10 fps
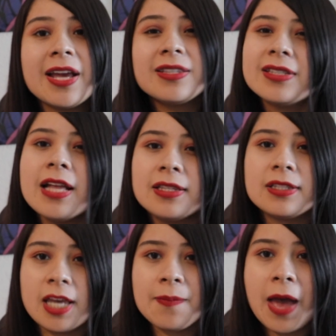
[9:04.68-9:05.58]
it's that
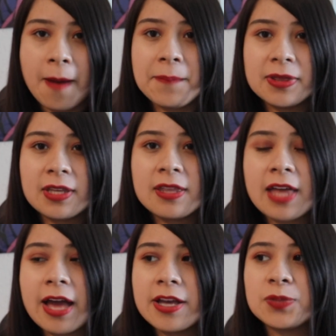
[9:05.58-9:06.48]
same empathy
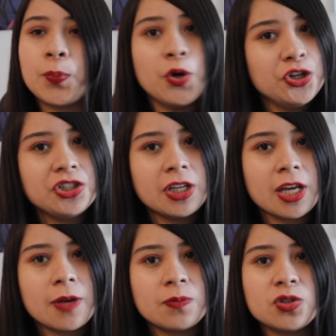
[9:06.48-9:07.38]
that is pushing
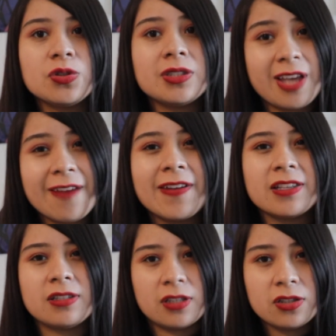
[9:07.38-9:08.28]
him to save
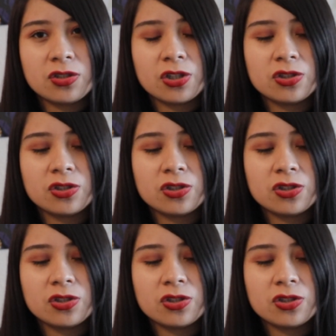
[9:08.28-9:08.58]
his sister.